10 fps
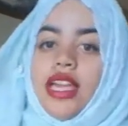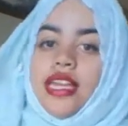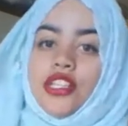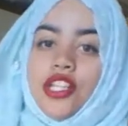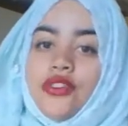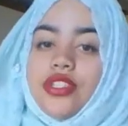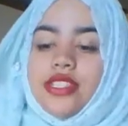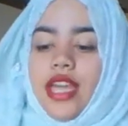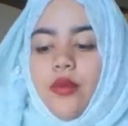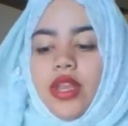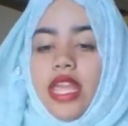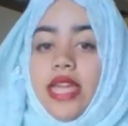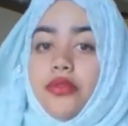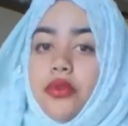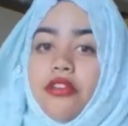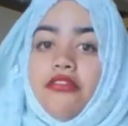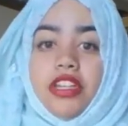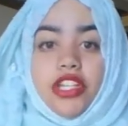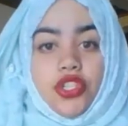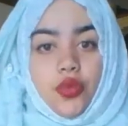is close to the time when everyone
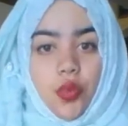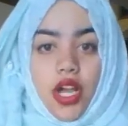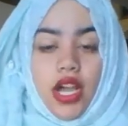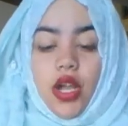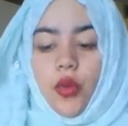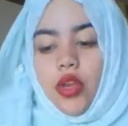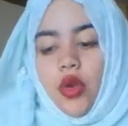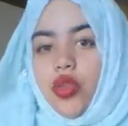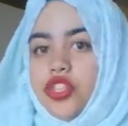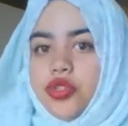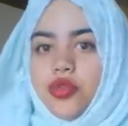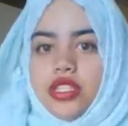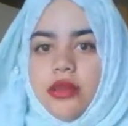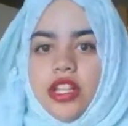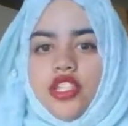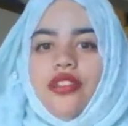finishes work, when all the schools come out.